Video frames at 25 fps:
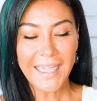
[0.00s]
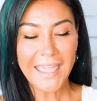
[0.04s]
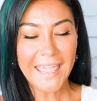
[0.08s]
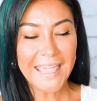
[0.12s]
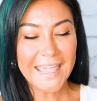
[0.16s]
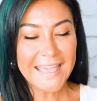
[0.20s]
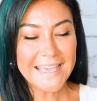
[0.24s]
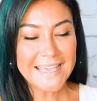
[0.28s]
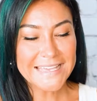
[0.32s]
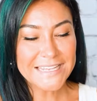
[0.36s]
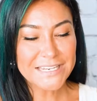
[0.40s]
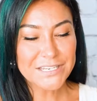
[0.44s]

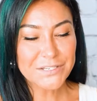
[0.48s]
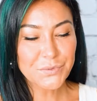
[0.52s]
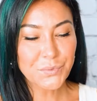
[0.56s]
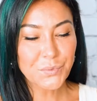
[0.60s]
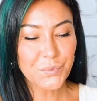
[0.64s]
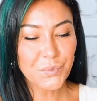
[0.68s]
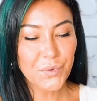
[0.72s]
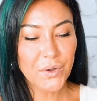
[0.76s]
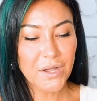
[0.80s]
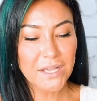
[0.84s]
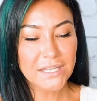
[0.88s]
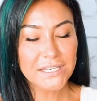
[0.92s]

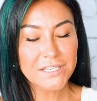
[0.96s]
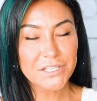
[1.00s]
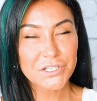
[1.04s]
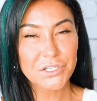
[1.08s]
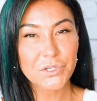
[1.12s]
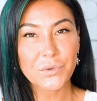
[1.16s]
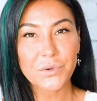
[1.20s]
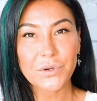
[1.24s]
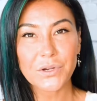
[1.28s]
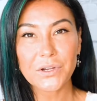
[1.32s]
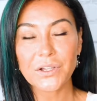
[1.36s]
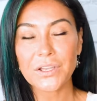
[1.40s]
and
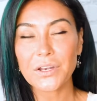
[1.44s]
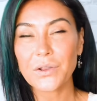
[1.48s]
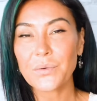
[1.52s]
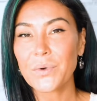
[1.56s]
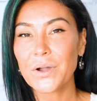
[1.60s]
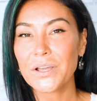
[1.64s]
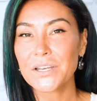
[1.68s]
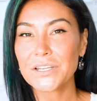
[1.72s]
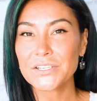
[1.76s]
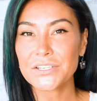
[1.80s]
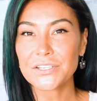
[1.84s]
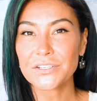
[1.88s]
what you are going to
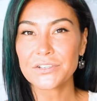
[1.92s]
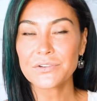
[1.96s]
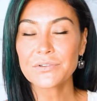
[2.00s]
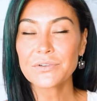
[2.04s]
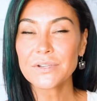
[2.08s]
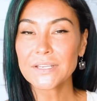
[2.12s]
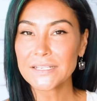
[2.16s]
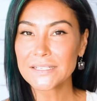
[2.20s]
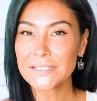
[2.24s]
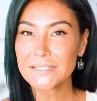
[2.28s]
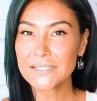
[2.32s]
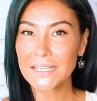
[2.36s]
want to
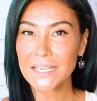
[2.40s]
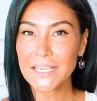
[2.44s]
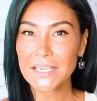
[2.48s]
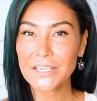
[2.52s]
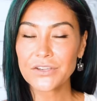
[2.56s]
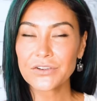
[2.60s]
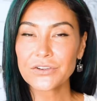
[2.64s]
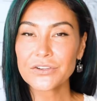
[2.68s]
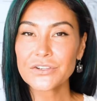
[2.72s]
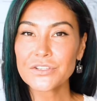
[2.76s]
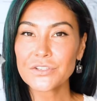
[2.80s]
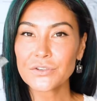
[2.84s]
do is
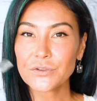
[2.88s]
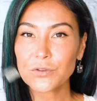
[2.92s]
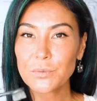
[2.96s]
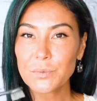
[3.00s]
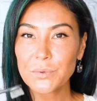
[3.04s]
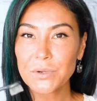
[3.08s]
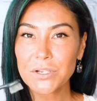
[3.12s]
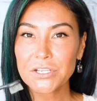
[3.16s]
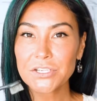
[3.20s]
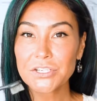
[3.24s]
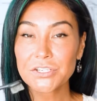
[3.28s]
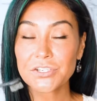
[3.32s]
take your
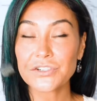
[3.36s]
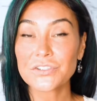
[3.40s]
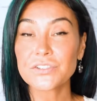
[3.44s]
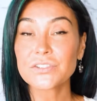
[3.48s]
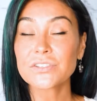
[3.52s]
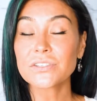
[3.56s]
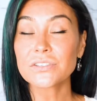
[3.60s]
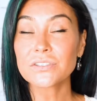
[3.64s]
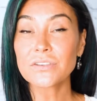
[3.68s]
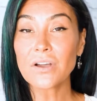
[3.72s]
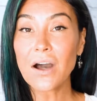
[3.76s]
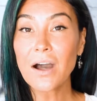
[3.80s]
toothbrush, your
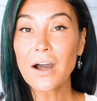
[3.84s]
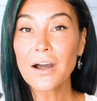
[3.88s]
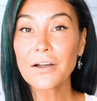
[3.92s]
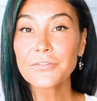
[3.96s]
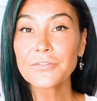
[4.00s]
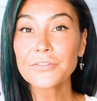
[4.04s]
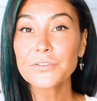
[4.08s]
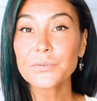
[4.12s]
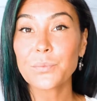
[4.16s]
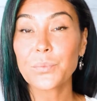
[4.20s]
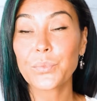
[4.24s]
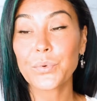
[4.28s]

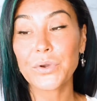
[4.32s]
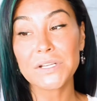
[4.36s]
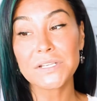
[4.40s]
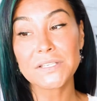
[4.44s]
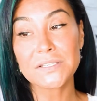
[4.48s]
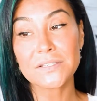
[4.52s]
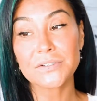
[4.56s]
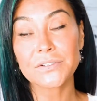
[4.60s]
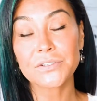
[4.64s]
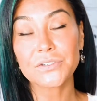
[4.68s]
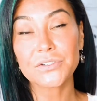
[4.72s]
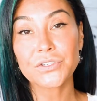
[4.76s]
soft
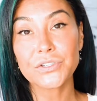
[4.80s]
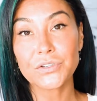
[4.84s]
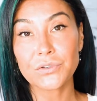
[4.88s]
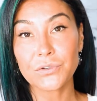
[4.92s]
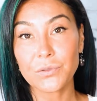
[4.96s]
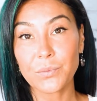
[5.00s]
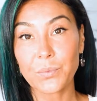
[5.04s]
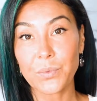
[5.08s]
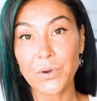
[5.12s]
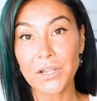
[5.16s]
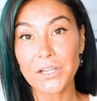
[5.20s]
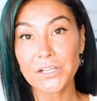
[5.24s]
bristle
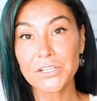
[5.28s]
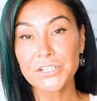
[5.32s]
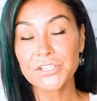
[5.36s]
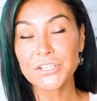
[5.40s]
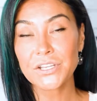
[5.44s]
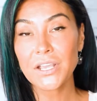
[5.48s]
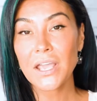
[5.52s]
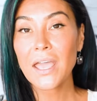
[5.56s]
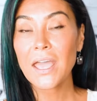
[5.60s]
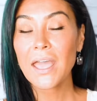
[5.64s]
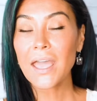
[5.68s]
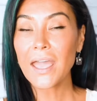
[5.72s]
toothbrush,
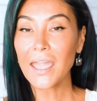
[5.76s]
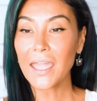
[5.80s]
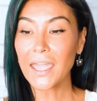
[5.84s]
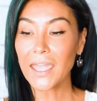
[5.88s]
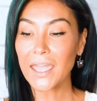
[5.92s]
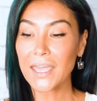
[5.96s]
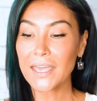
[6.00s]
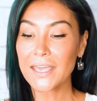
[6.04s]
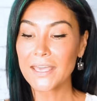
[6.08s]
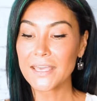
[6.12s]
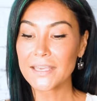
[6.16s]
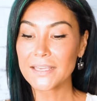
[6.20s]

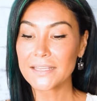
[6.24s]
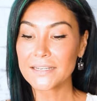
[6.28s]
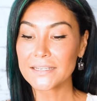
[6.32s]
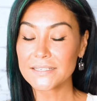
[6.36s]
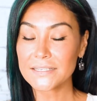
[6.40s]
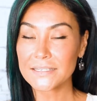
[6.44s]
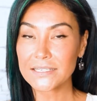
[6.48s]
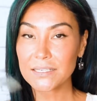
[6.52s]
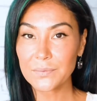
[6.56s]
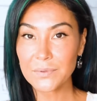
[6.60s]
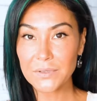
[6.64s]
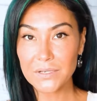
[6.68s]

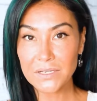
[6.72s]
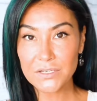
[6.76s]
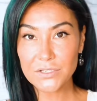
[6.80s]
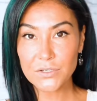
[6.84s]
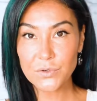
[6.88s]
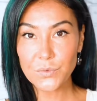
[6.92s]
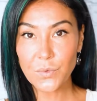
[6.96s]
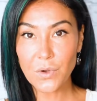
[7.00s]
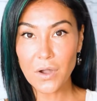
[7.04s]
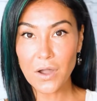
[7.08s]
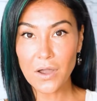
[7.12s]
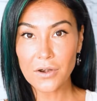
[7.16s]
and dip it
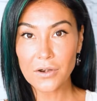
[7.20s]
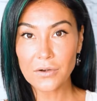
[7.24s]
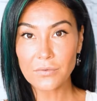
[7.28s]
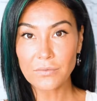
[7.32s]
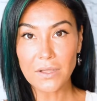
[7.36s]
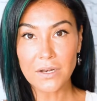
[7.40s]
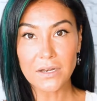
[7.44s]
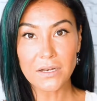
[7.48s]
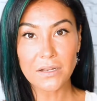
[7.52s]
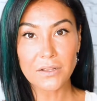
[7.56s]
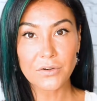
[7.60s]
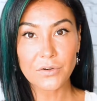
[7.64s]
into water,
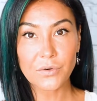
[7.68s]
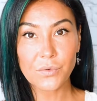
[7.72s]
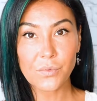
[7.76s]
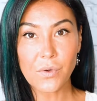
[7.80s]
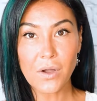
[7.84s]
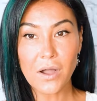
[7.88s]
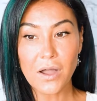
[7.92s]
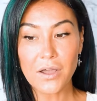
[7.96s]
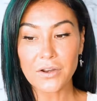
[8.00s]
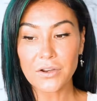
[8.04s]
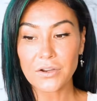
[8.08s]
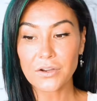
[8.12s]
run it under
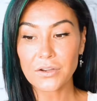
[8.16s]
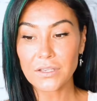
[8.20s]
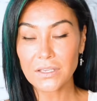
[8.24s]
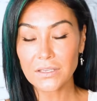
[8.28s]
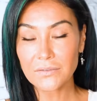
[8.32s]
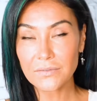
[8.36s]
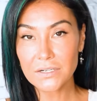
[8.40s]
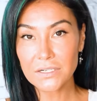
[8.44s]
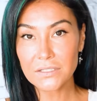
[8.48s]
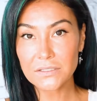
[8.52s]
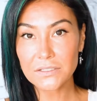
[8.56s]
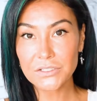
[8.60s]
water,
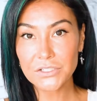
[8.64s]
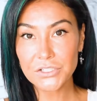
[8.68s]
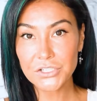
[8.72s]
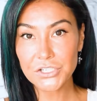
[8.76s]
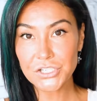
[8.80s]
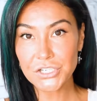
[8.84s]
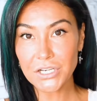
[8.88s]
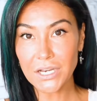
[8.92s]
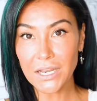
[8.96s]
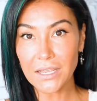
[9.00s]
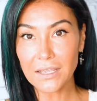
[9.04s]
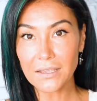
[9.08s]
give it a little
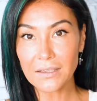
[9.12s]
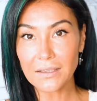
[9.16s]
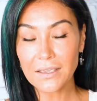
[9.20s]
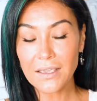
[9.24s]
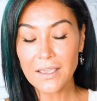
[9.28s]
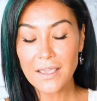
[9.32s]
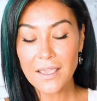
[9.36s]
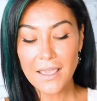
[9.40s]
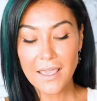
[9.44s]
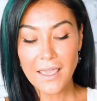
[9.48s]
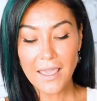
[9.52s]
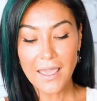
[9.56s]
shake,
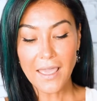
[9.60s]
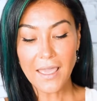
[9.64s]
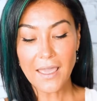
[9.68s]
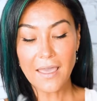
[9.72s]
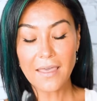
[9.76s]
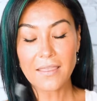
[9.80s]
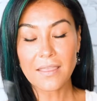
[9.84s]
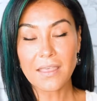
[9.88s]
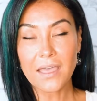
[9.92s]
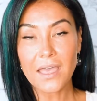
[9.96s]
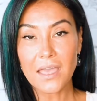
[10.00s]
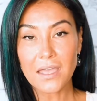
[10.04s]

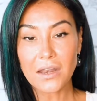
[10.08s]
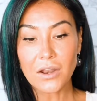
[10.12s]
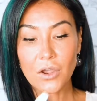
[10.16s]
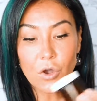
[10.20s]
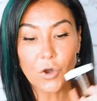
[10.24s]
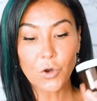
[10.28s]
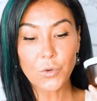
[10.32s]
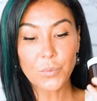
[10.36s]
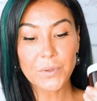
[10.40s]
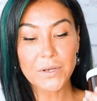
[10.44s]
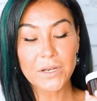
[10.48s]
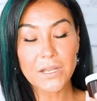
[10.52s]
and then
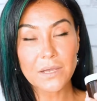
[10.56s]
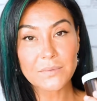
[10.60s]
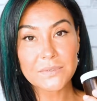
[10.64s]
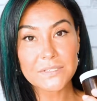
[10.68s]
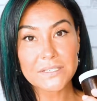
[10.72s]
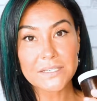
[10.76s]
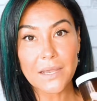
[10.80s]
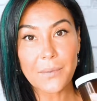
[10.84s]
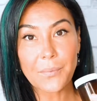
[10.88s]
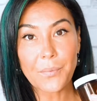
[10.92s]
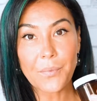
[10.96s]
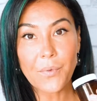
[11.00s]
open up
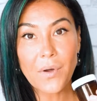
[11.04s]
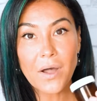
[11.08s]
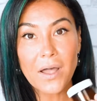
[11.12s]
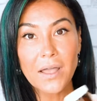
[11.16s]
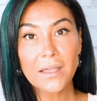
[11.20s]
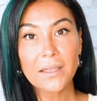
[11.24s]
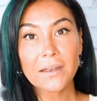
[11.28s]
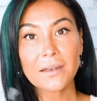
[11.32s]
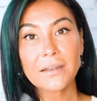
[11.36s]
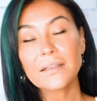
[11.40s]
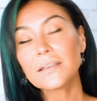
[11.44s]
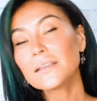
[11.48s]
step
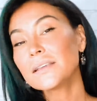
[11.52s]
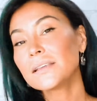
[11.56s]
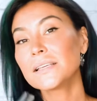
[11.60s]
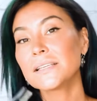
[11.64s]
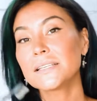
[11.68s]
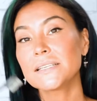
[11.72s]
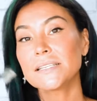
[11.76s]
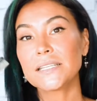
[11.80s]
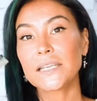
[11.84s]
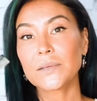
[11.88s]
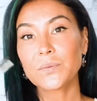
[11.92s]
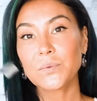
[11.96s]
one,
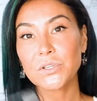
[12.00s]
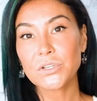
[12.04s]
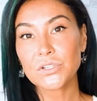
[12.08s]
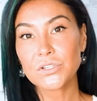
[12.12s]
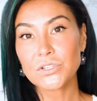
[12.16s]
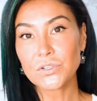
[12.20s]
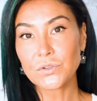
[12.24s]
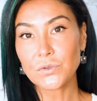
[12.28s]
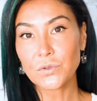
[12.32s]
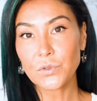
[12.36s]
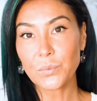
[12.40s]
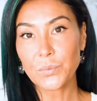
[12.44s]
dip
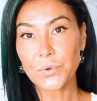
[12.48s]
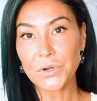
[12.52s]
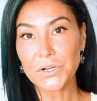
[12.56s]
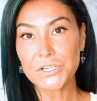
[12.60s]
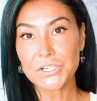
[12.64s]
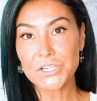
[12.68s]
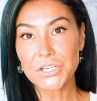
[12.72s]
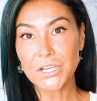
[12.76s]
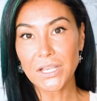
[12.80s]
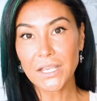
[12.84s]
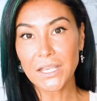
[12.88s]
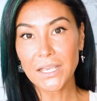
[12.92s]
your
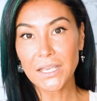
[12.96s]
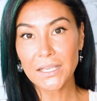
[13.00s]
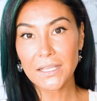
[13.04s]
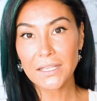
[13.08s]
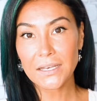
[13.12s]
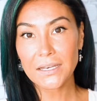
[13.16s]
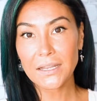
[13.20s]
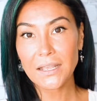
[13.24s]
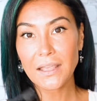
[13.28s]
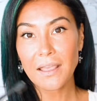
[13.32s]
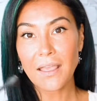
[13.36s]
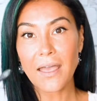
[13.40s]
toothbrush
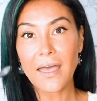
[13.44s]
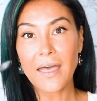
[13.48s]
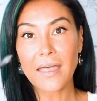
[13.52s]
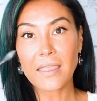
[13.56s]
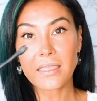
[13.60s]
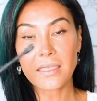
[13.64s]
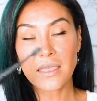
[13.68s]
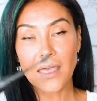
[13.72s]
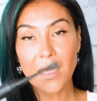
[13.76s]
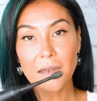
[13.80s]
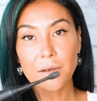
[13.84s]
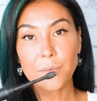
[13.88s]
in,
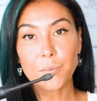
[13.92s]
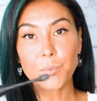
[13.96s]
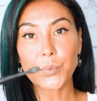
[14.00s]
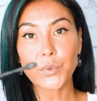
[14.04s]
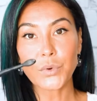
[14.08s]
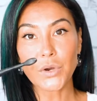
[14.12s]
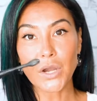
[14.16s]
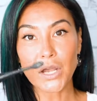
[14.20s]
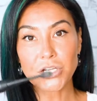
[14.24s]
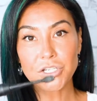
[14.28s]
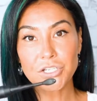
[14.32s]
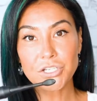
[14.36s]
and then
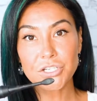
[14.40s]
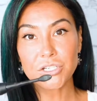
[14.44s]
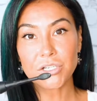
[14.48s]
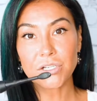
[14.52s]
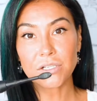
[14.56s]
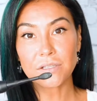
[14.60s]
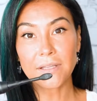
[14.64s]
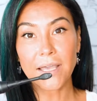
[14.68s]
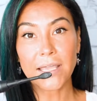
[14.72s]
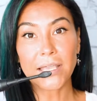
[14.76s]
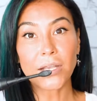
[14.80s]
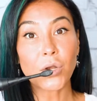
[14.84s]
brush
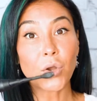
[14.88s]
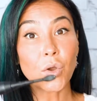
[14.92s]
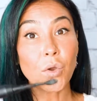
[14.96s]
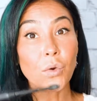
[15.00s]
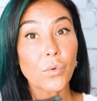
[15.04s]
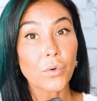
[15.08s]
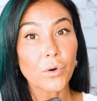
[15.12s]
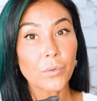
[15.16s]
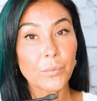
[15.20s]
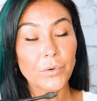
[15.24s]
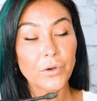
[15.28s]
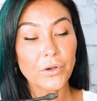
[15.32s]
like
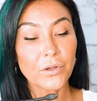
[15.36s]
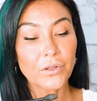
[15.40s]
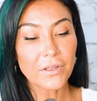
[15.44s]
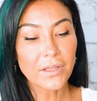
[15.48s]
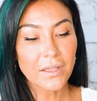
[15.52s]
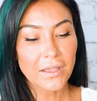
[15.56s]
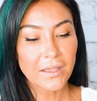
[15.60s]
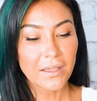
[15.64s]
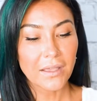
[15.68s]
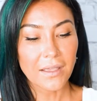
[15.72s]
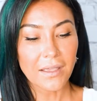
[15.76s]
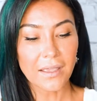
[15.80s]
normal.